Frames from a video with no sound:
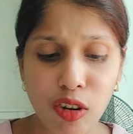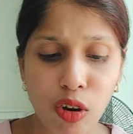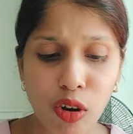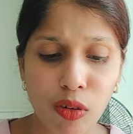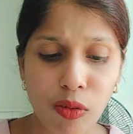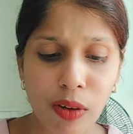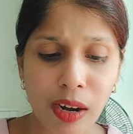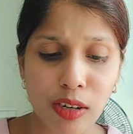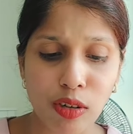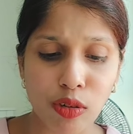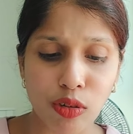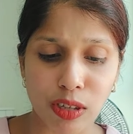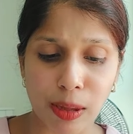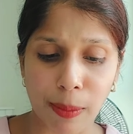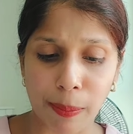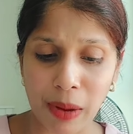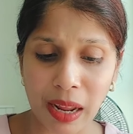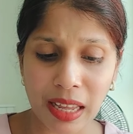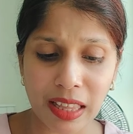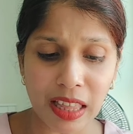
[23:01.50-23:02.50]
contract to
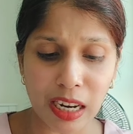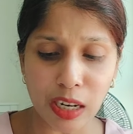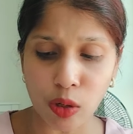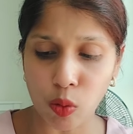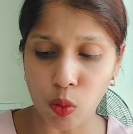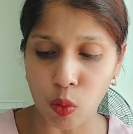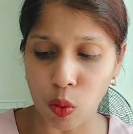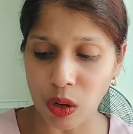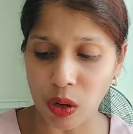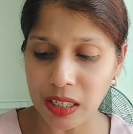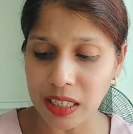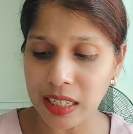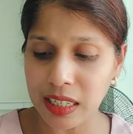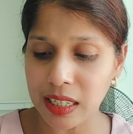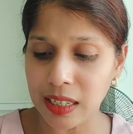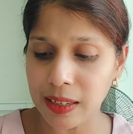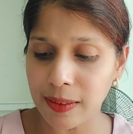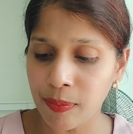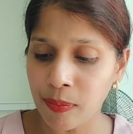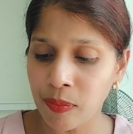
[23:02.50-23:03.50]
supply that quantity.